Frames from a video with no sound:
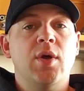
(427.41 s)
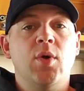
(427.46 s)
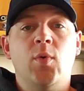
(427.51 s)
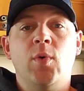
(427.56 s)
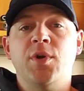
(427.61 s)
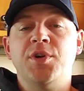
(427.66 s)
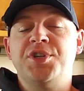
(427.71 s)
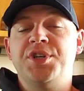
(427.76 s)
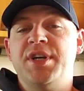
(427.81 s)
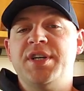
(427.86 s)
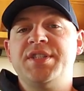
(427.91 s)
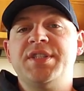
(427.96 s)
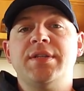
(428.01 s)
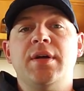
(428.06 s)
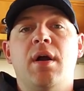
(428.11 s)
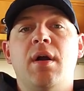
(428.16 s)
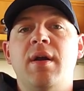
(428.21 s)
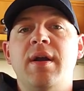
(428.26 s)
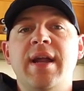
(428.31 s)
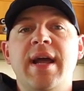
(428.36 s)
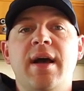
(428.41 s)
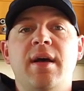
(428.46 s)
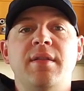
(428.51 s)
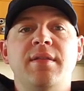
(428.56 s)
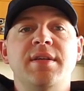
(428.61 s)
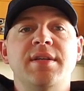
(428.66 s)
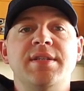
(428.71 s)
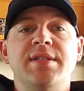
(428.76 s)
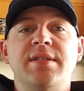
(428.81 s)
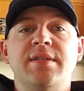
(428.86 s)
We're just starting out
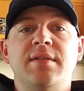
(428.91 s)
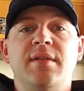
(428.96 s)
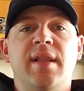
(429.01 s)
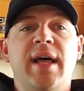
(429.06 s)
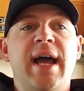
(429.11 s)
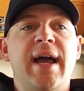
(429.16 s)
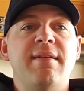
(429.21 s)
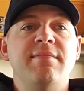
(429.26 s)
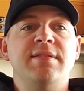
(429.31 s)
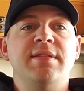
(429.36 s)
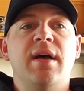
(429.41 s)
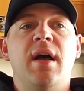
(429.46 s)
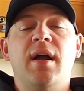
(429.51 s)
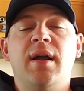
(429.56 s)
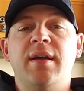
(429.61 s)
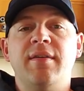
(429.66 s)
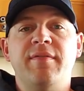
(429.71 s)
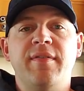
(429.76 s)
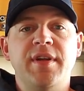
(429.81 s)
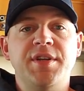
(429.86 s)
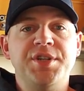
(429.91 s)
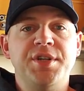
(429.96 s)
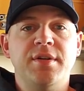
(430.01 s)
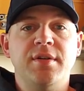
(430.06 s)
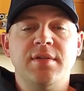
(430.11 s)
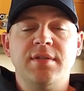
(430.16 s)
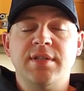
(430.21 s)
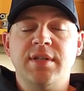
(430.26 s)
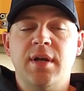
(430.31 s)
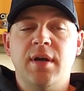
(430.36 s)
in this livestock
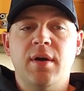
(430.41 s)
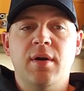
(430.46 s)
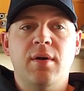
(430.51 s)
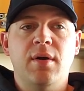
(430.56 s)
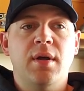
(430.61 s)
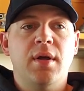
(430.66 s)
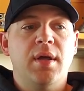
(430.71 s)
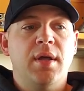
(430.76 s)
adventure, so